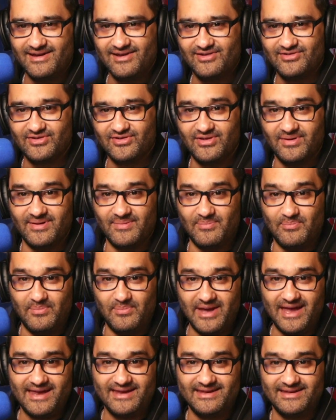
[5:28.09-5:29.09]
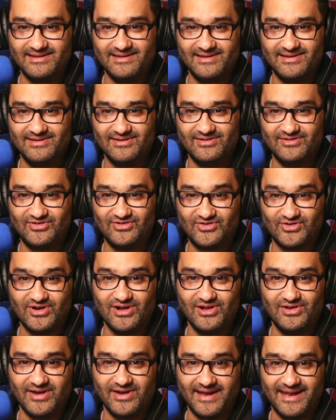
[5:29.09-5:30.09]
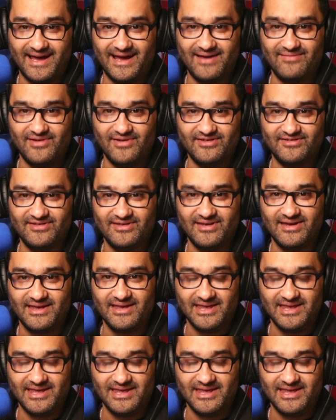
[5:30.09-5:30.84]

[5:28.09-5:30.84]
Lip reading: So the main struggle you're going to have is